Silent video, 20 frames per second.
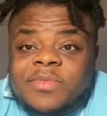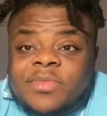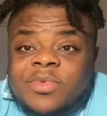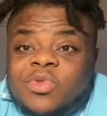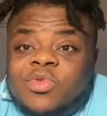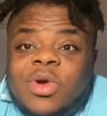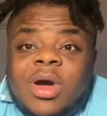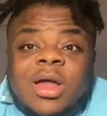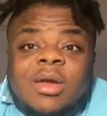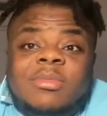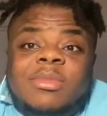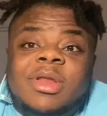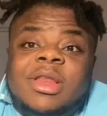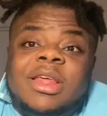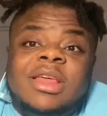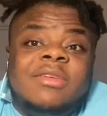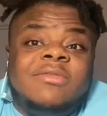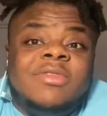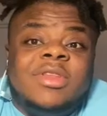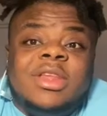You gotta
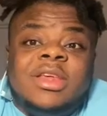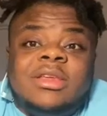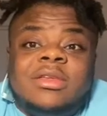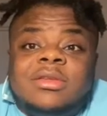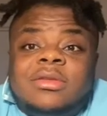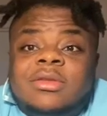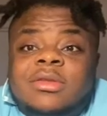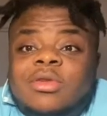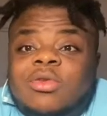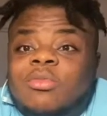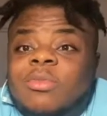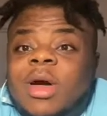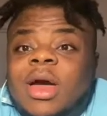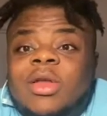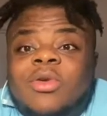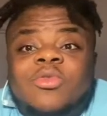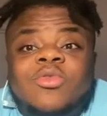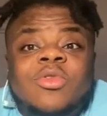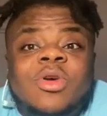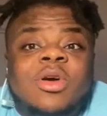believe in it. No
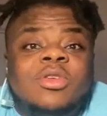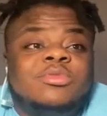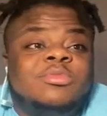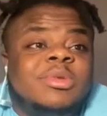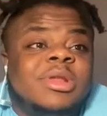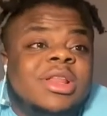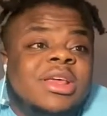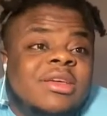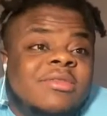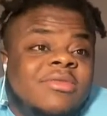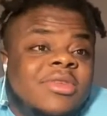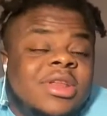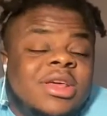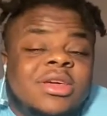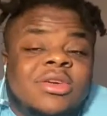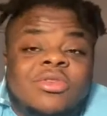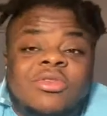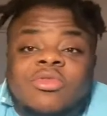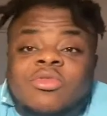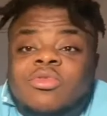matter who else believe in
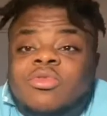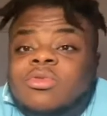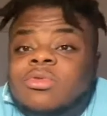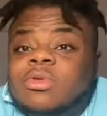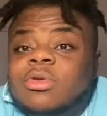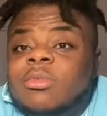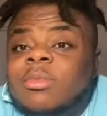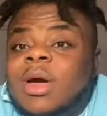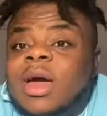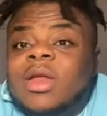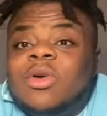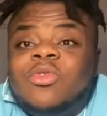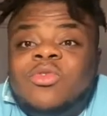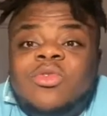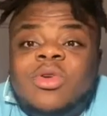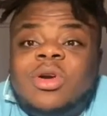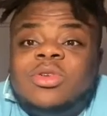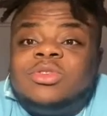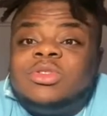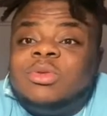it, or no matter
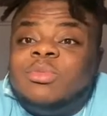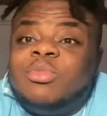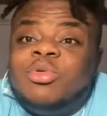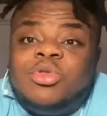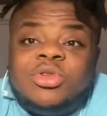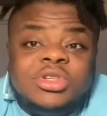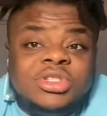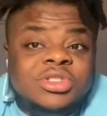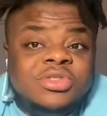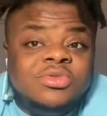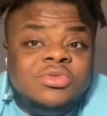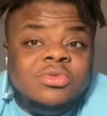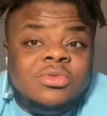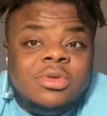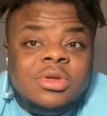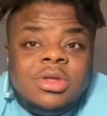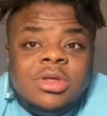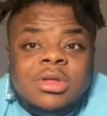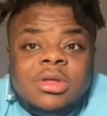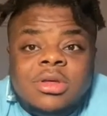who else supports you,
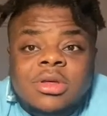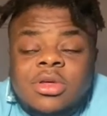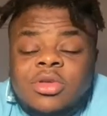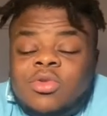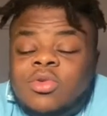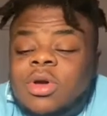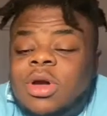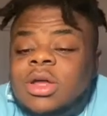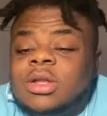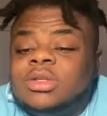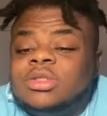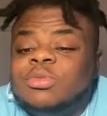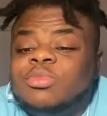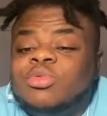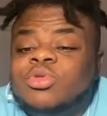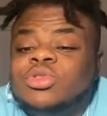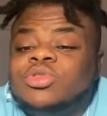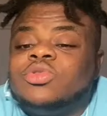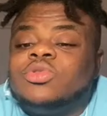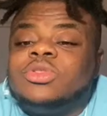you gotta
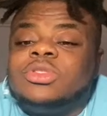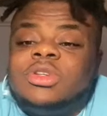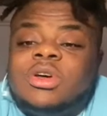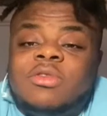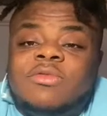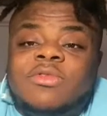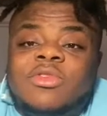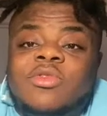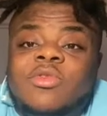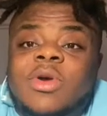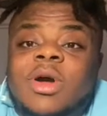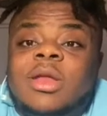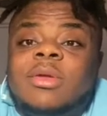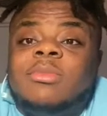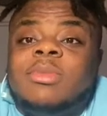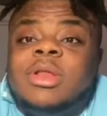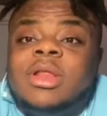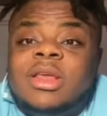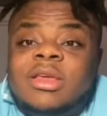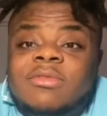support yourself and you gotta
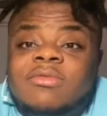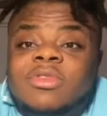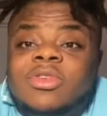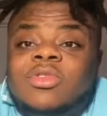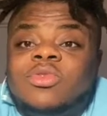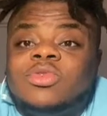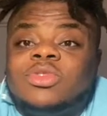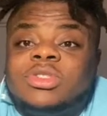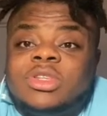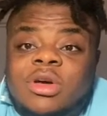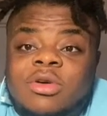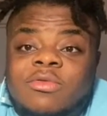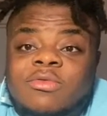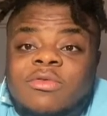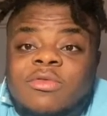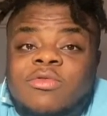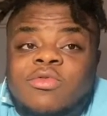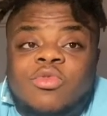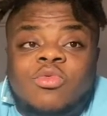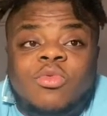believe in yourself
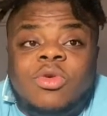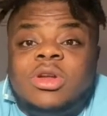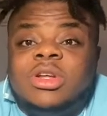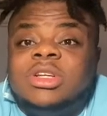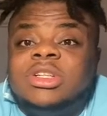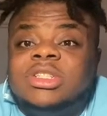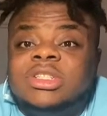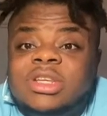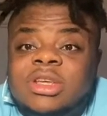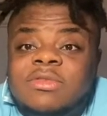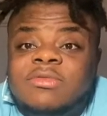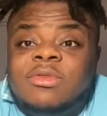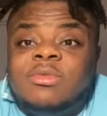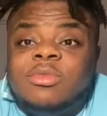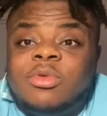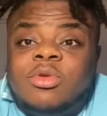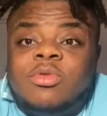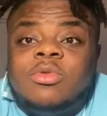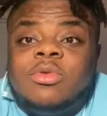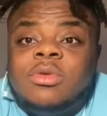if you wanna achieve it,
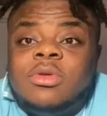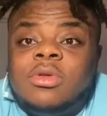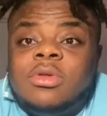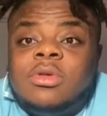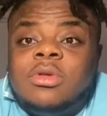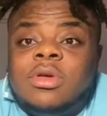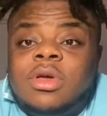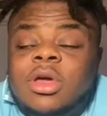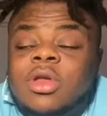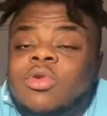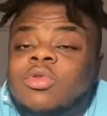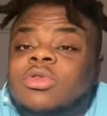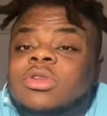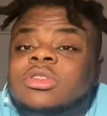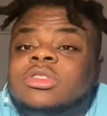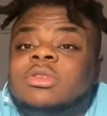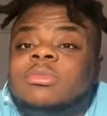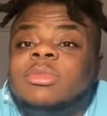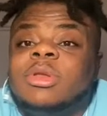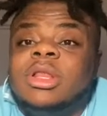bro. In order
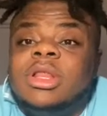to